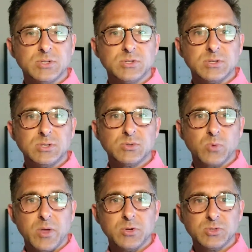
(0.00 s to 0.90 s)
It's
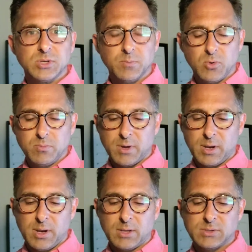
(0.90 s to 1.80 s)
rather simple,
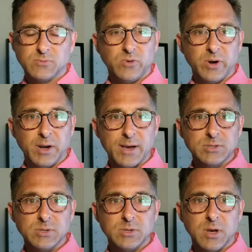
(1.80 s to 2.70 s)
but it's very
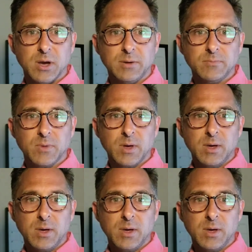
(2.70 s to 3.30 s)
nicely done.